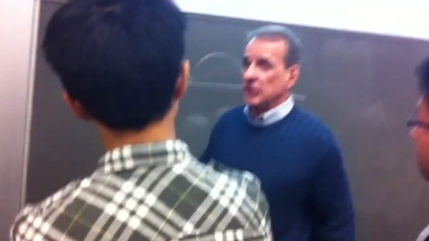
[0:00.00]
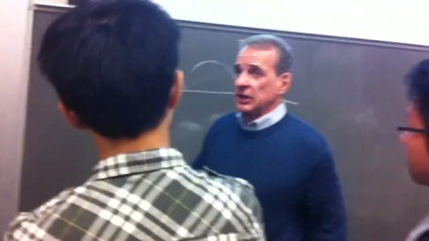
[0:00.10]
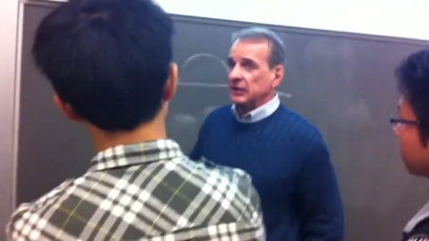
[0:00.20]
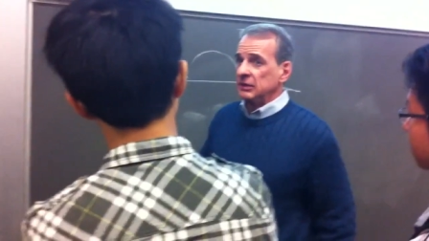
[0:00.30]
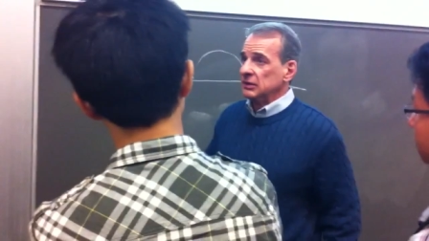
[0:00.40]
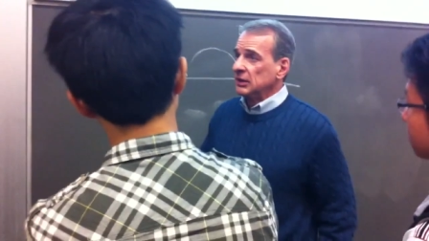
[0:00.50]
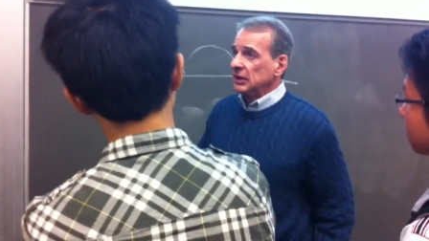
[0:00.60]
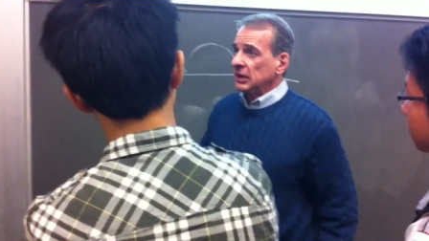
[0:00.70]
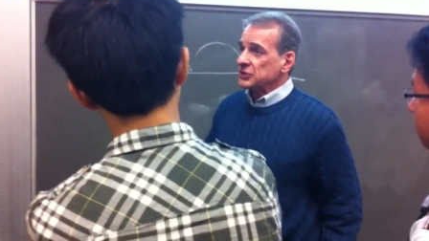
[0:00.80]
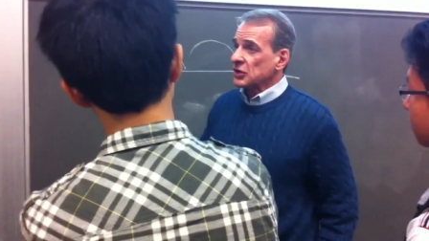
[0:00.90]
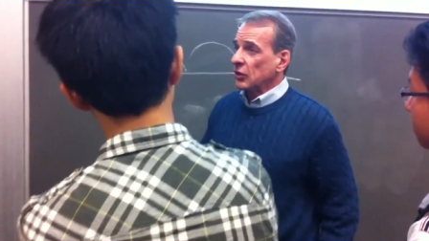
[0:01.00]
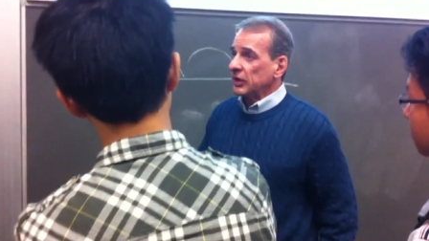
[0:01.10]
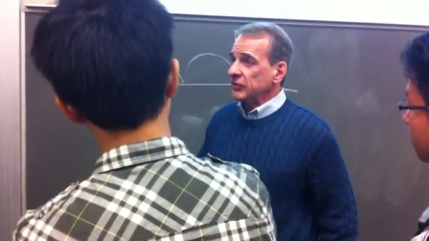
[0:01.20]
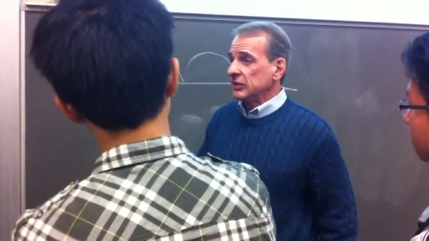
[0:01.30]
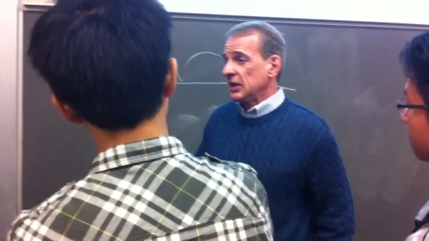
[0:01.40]
good.
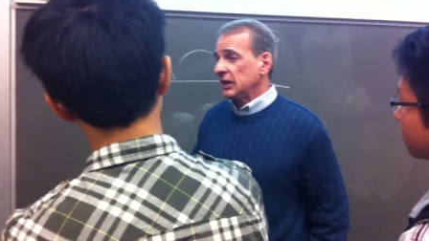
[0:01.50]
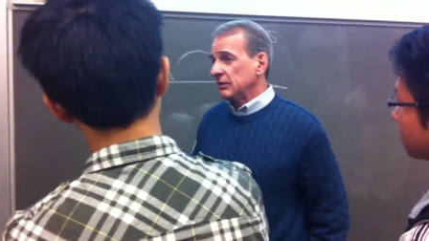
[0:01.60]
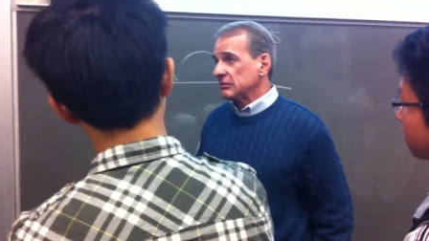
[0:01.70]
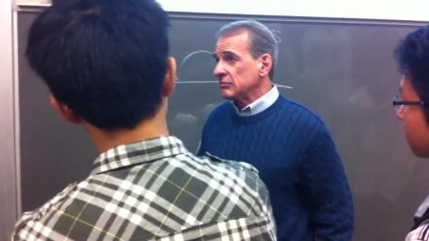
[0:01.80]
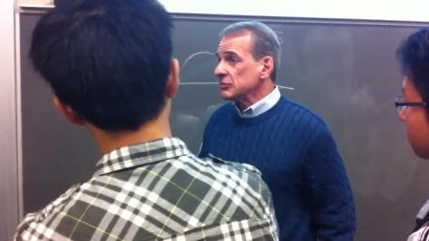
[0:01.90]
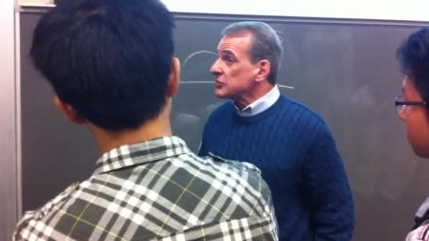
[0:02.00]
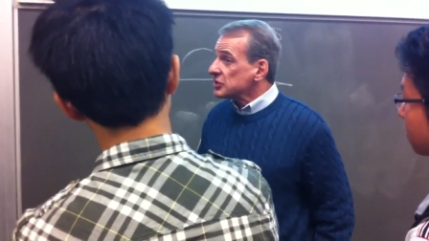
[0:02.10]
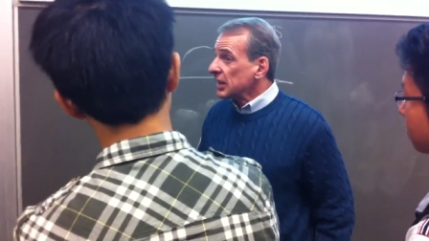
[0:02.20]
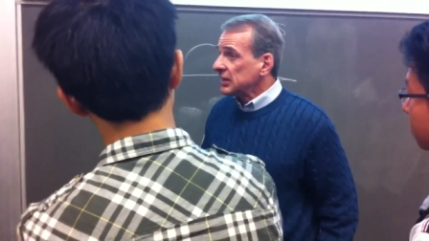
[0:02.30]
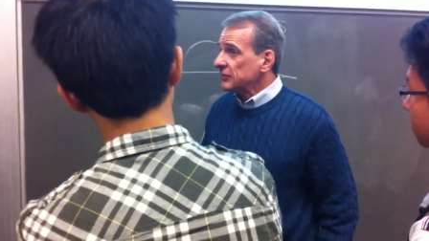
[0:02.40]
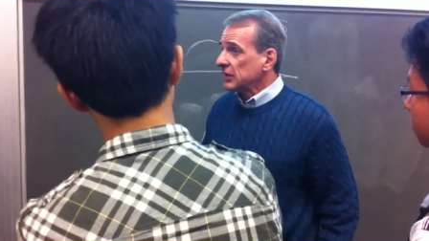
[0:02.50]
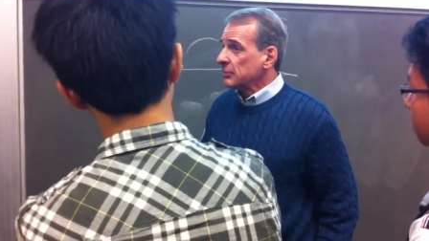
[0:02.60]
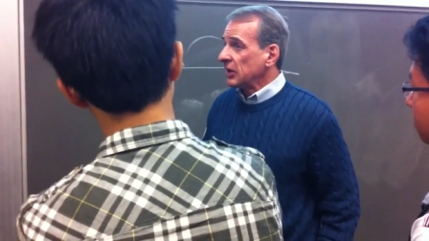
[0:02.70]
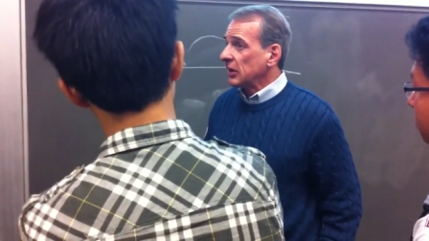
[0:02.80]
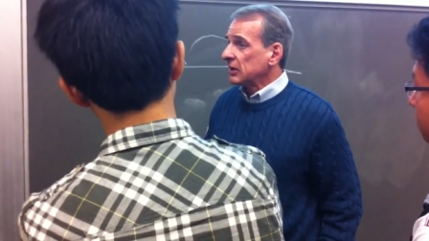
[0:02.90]
So if you get
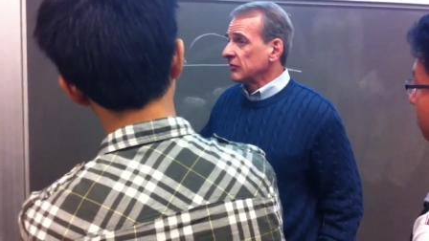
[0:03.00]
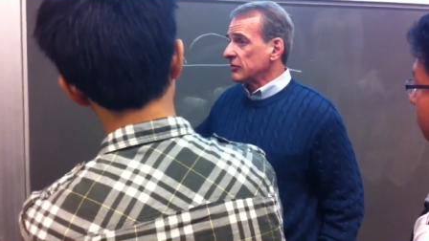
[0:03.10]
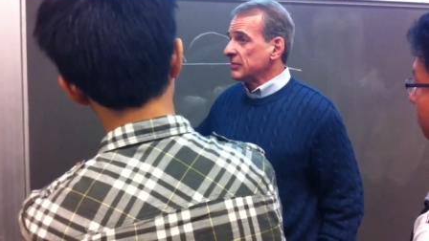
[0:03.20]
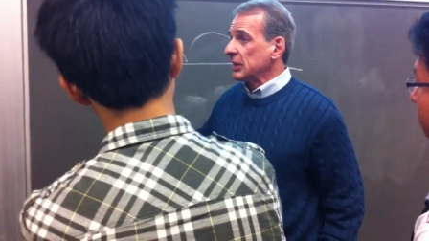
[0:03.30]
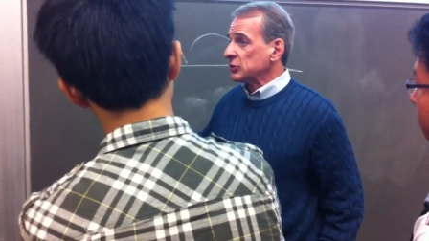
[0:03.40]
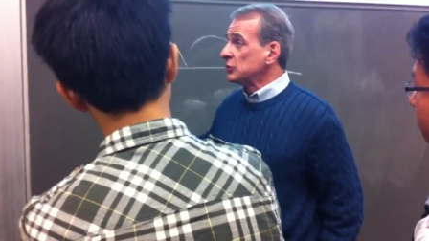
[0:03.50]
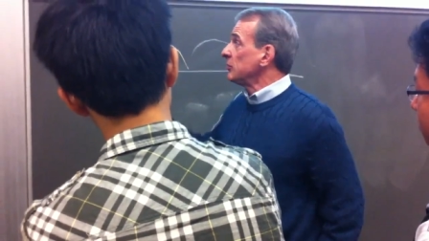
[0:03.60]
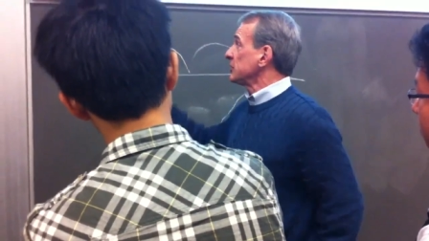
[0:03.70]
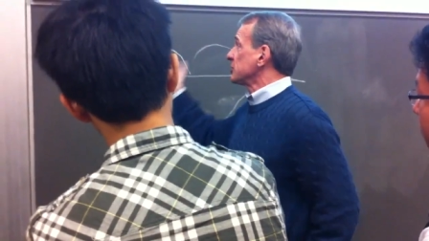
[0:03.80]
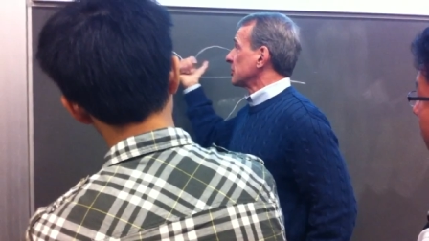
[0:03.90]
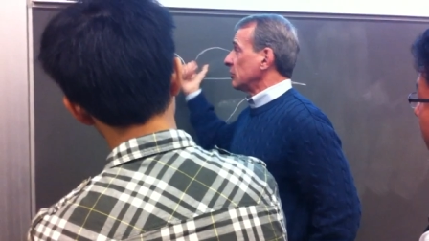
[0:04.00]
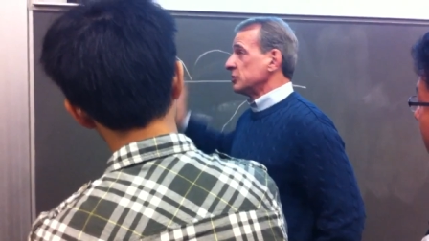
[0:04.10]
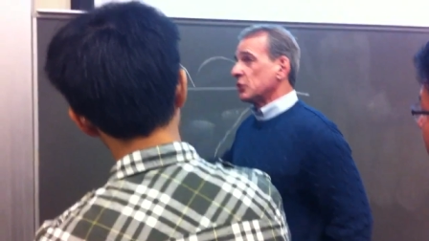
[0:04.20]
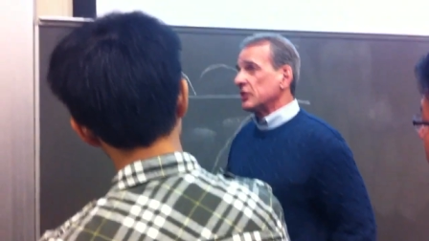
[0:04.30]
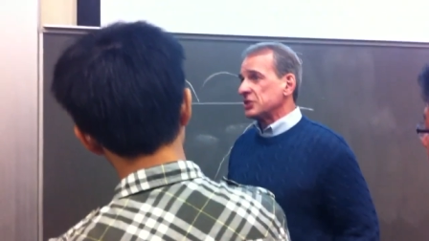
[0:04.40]
Scientific American about 2 months
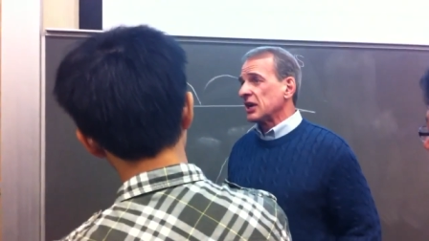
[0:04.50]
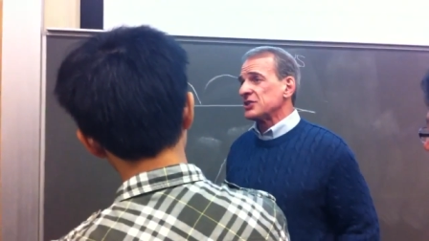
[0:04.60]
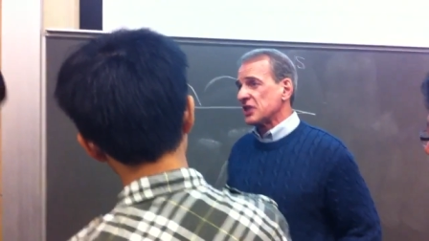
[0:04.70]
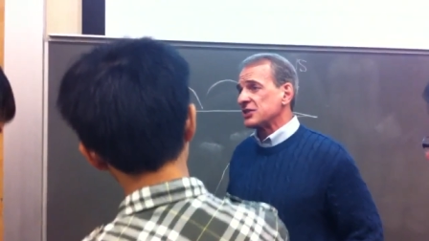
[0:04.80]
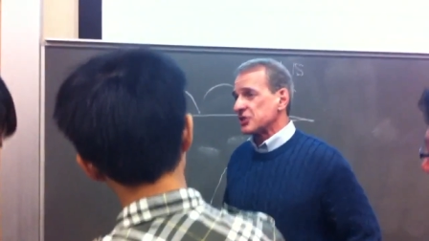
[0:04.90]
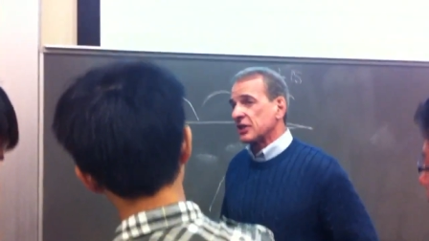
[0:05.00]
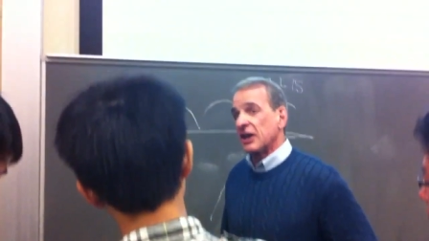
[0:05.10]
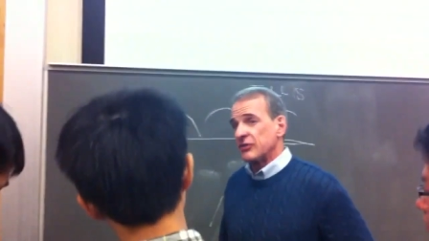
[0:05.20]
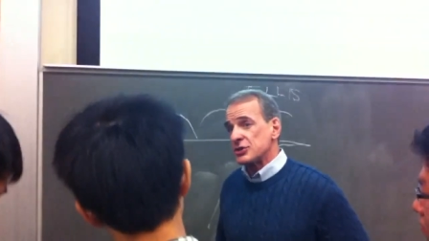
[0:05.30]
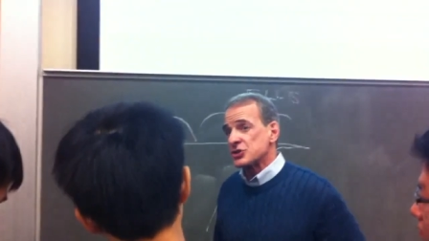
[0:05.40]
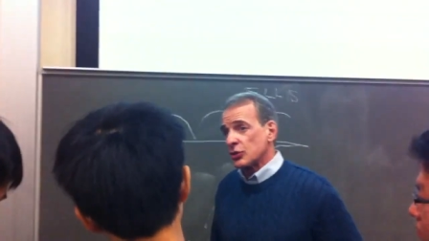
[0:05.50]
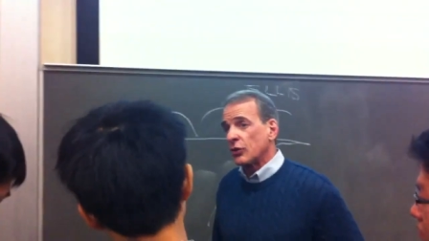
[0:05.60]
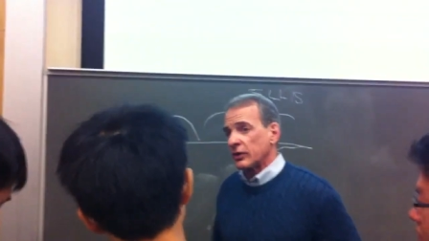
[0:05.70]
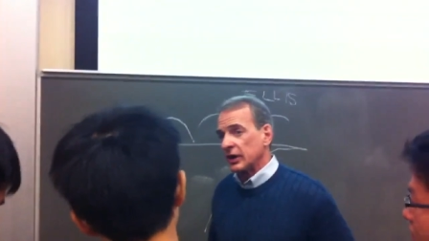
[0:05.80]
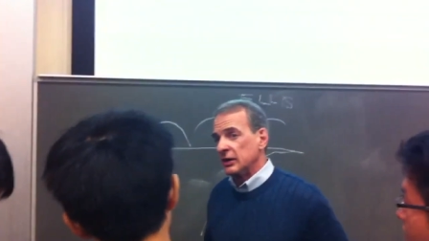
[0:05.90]
ago, George Ellis has the cover
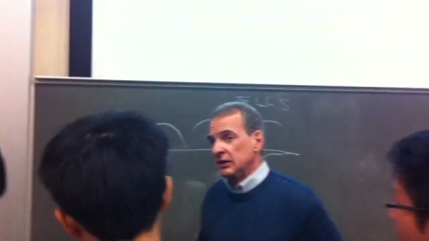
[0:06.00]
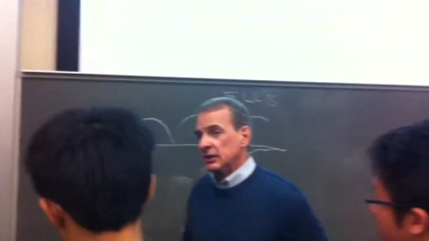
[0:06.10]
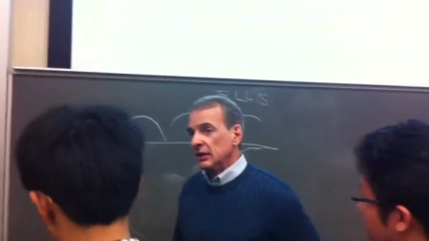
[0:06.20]
story.